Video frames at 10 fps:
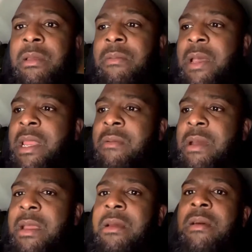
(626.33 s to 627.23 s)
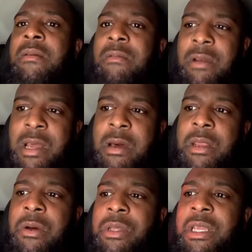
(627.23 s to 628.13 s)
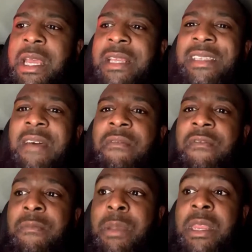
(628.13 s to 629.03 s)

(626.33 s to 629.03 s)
Anyway, Ronaldo, you get a 7 from me,